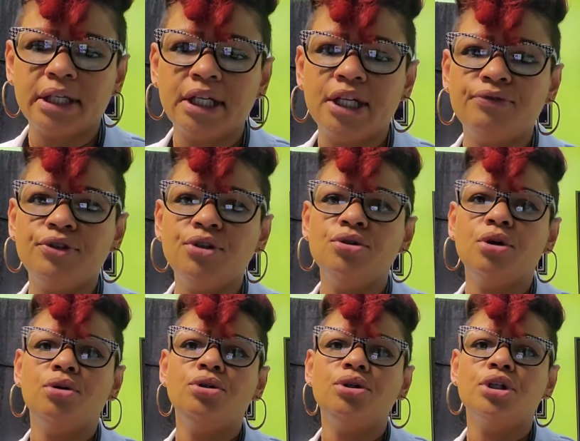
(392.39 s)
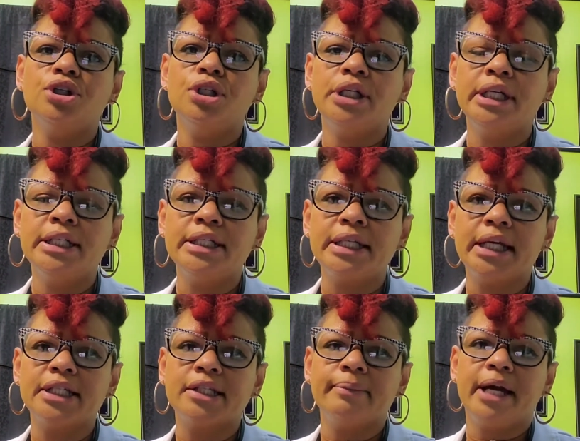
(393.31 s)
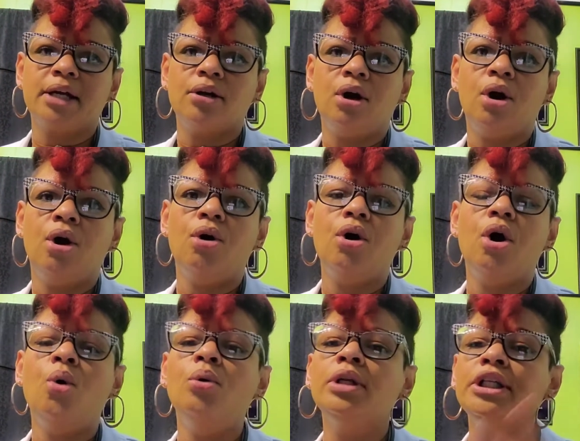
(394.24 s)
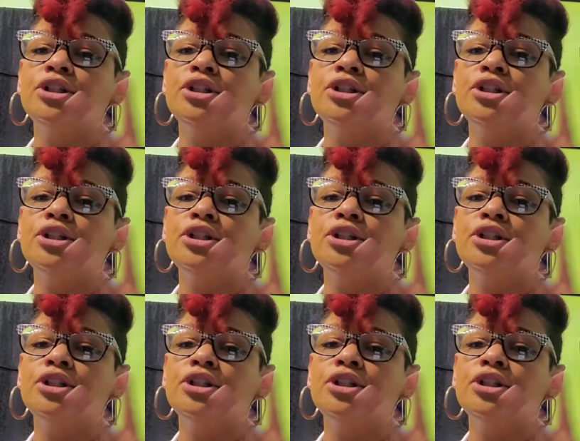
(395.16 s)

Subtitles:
If you know you're going to intake some alcohol, only